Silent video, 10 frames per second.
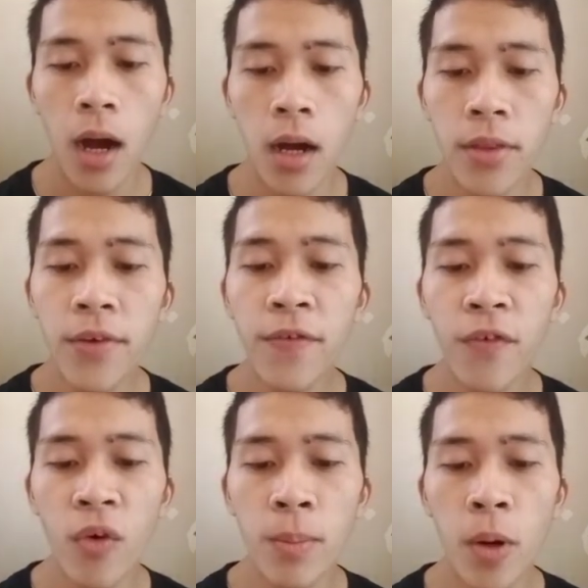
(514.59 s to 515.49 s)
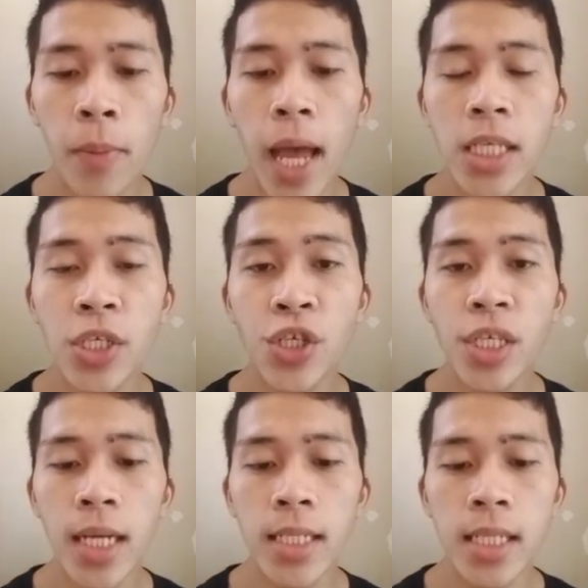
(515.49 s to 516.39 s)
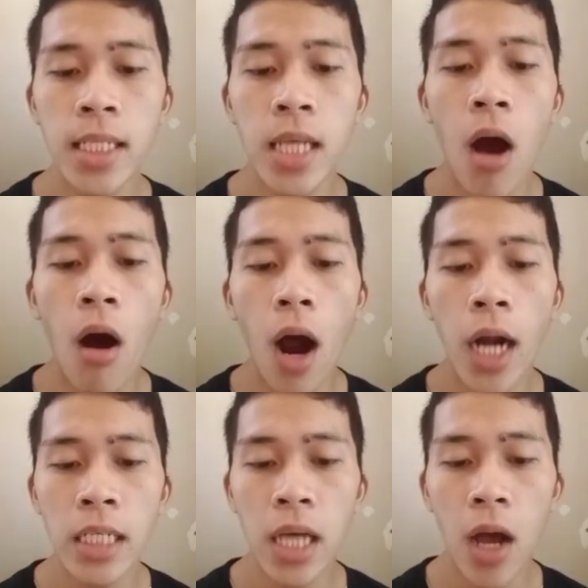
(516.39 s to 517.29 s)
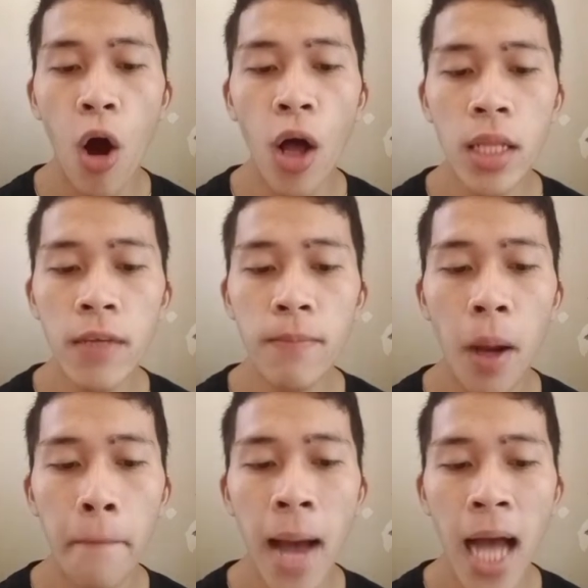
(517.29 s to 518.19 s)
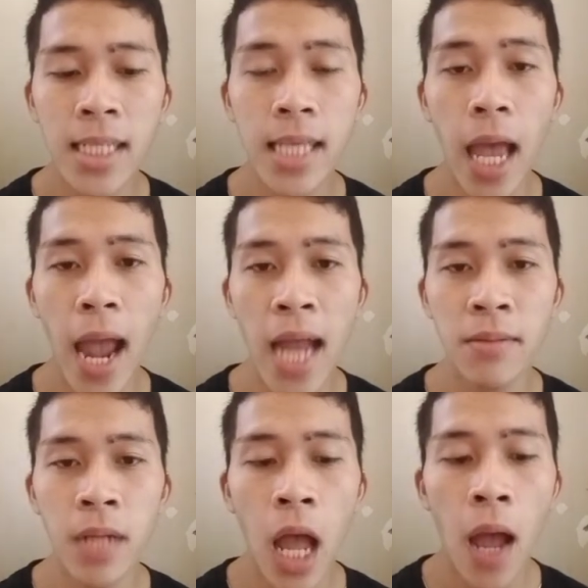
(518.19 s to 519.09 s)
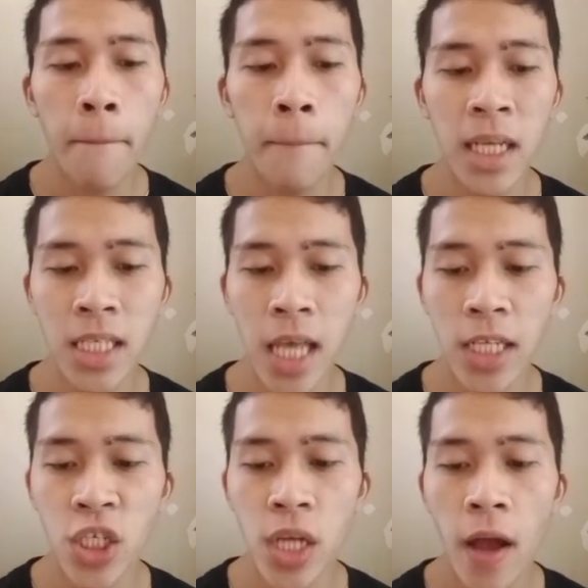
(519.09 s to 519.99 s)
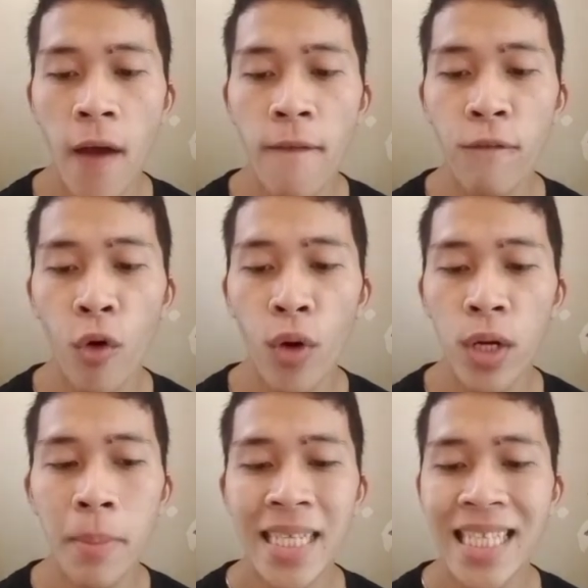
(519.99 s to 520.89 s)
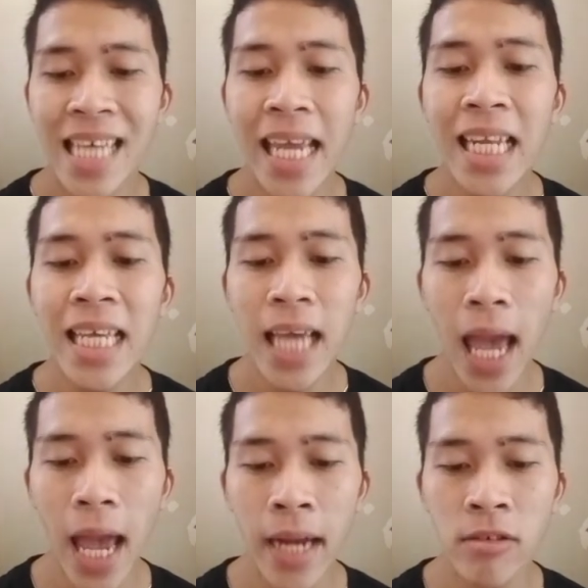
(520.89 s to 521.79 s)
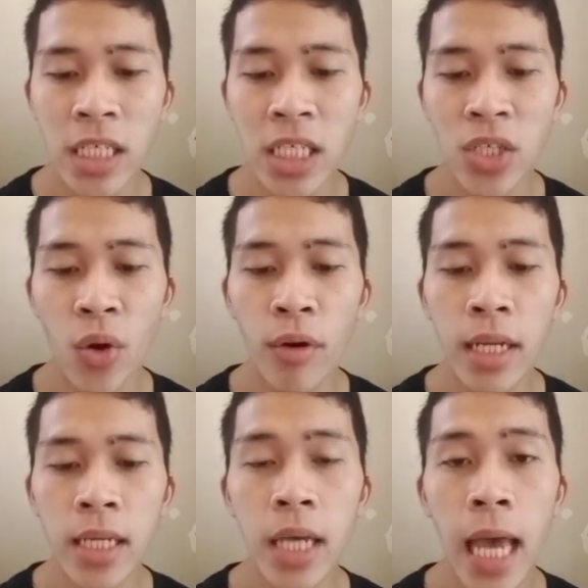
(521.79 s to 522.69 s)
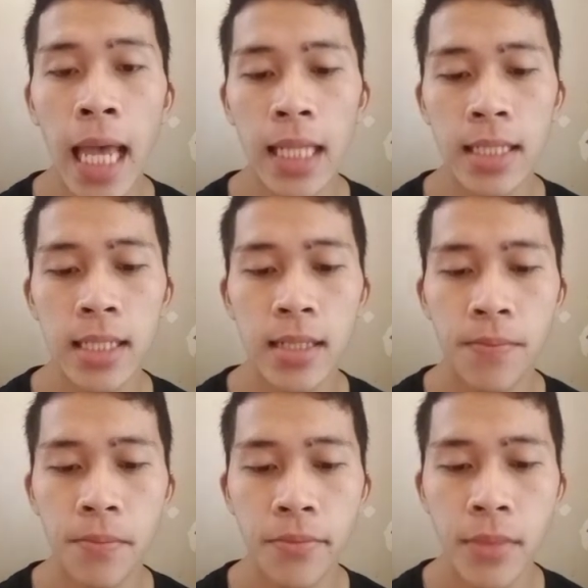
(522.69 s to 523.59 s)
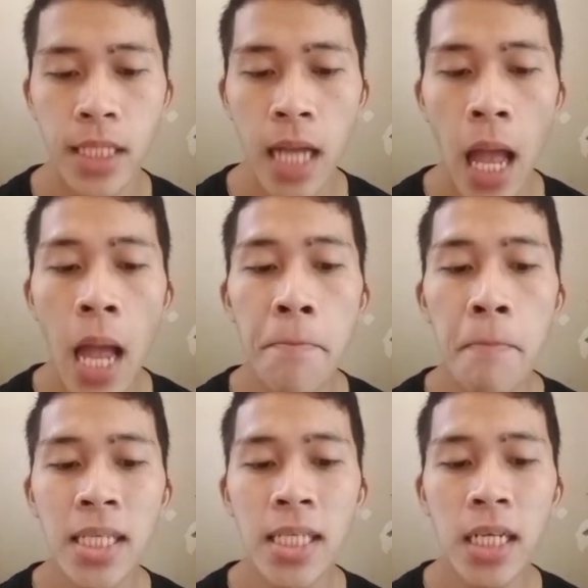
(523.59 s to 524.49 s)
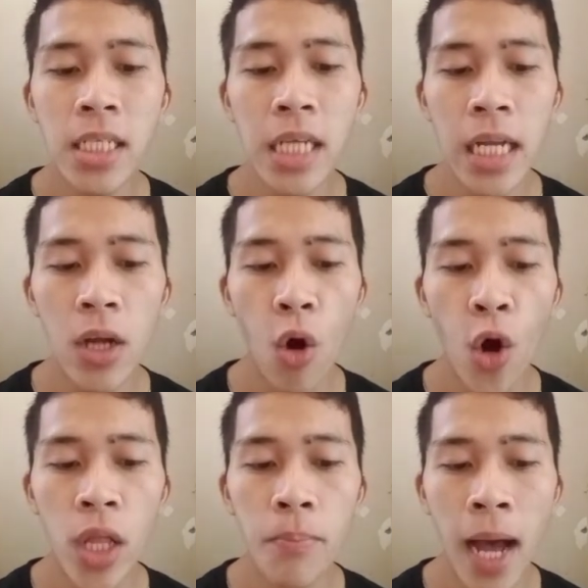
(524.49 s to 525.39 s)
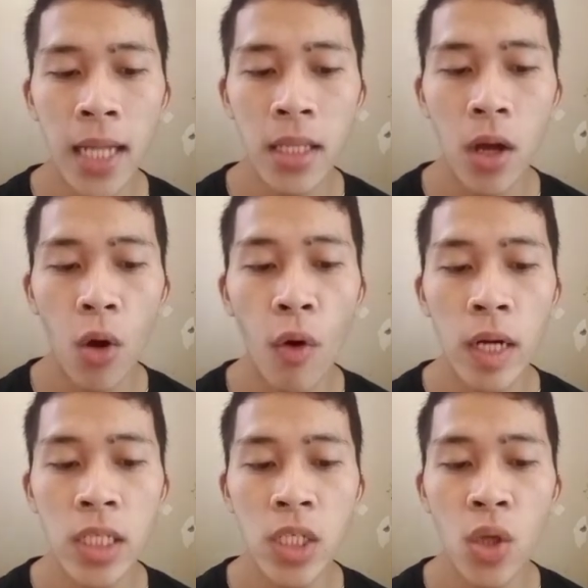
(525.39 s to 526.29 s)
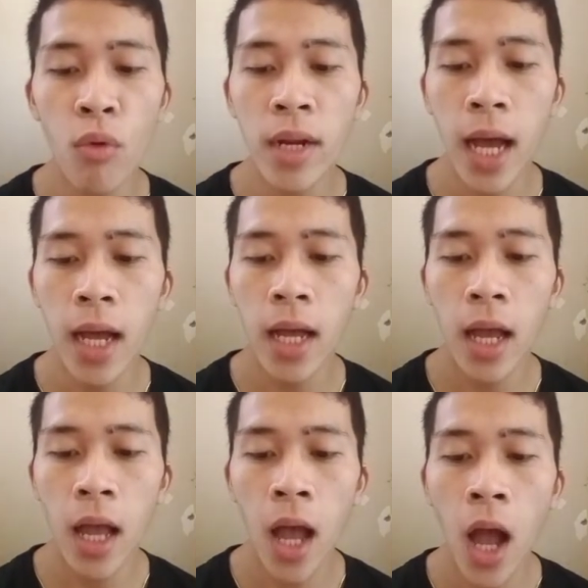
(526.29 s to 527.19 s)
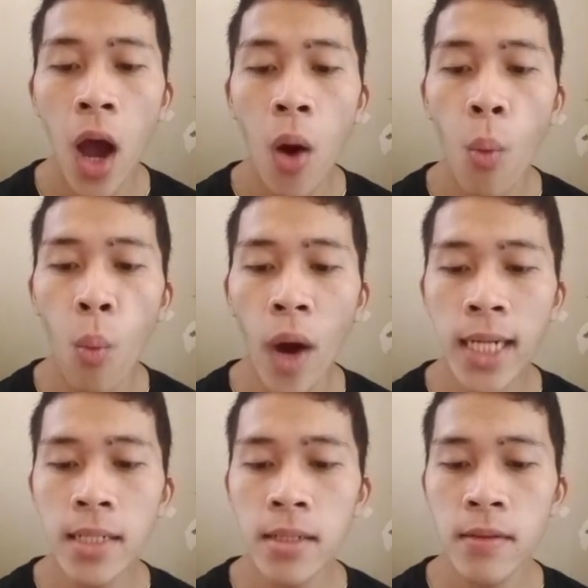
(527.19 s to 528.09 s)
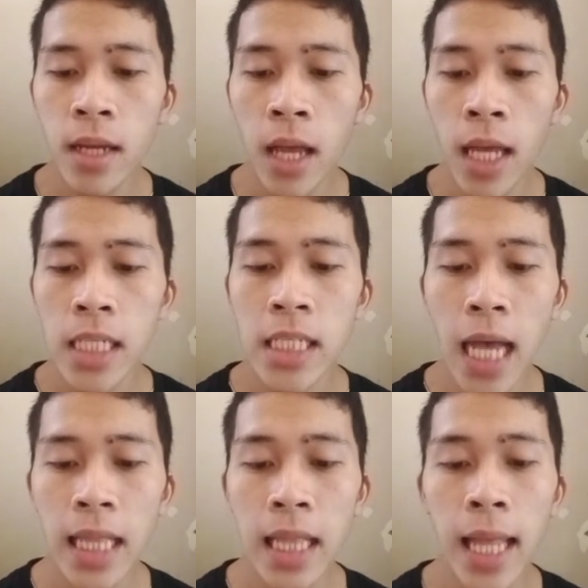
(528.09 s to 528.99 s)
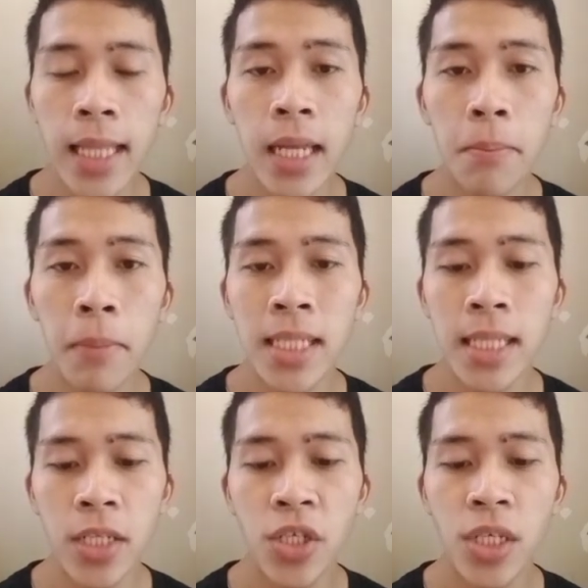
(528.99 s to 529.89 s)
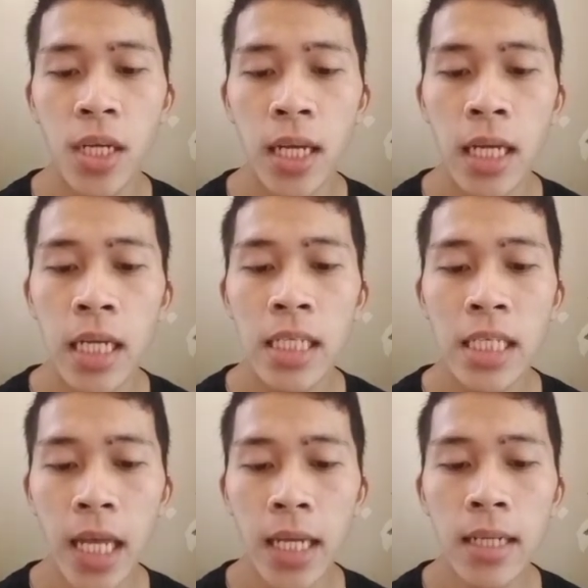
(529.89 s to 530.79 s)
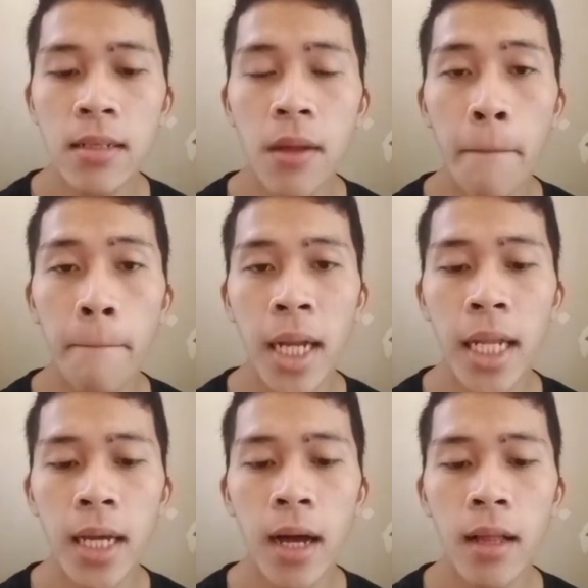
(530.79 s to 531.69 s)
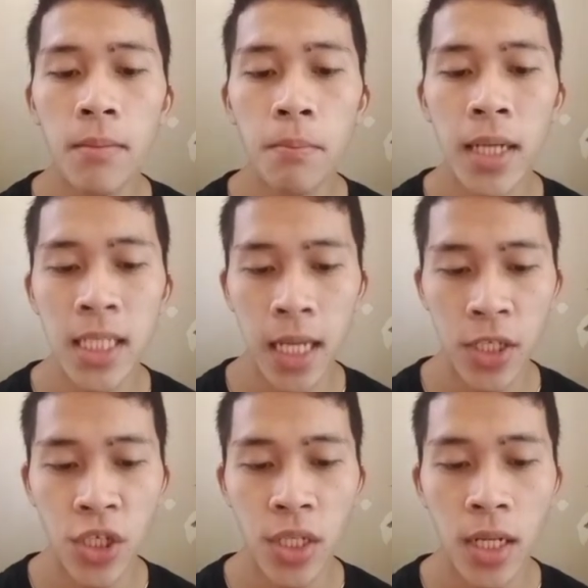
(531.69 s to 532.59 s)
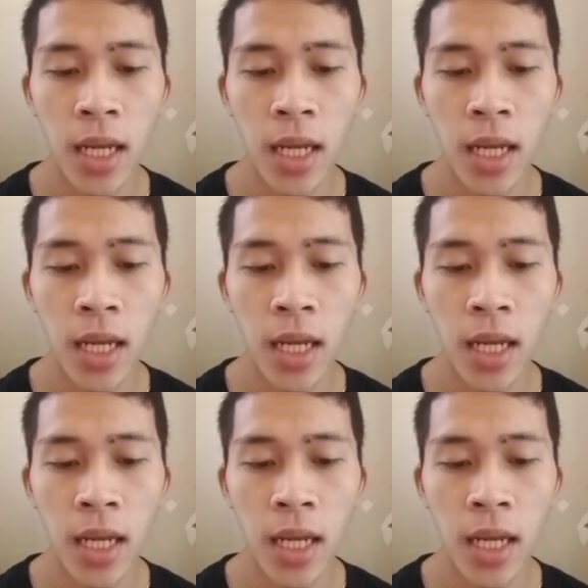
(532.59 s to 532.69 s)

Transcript: Other form of exercises are olive baths and massage for maintaining and restoring health. Massage and oil bath or sauna. One is athletic massage. Second, medical massage.